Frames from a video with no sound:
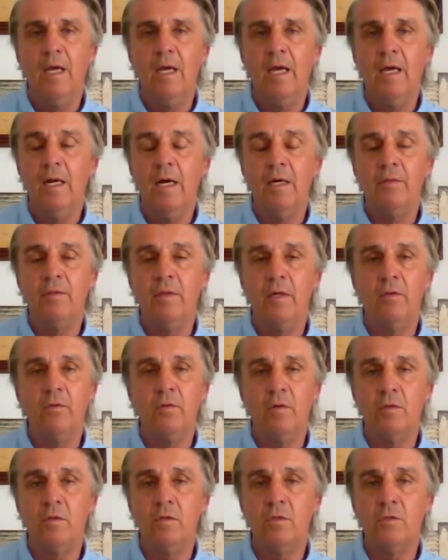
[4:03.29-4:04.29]
And I think
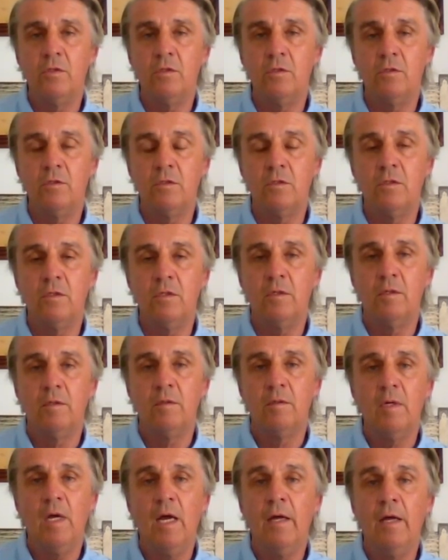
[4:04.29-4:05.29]
that this is
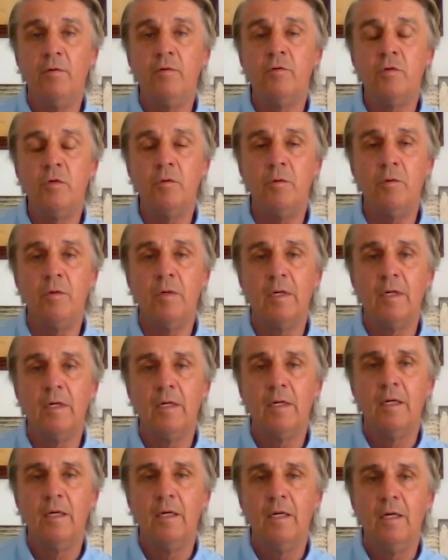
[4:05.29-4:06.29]
untrue.
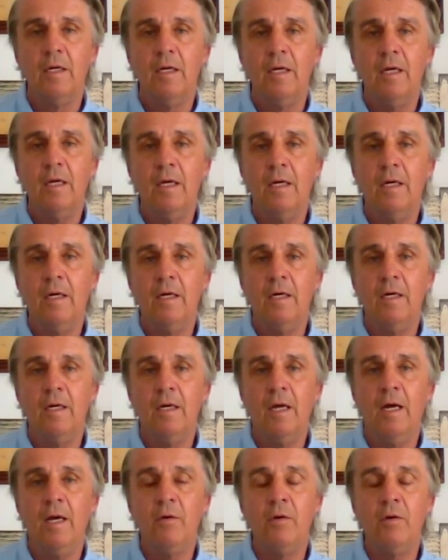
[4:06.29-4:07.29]

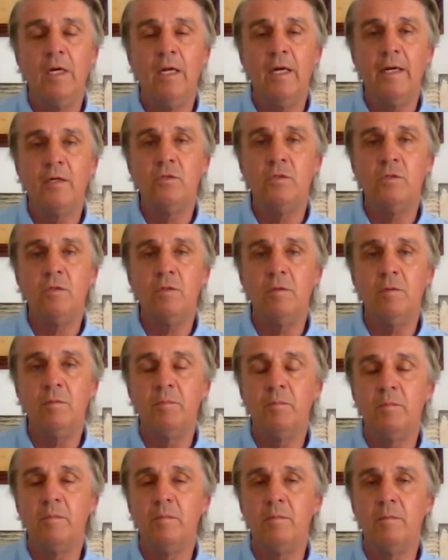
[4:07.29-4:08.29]
And I'd like to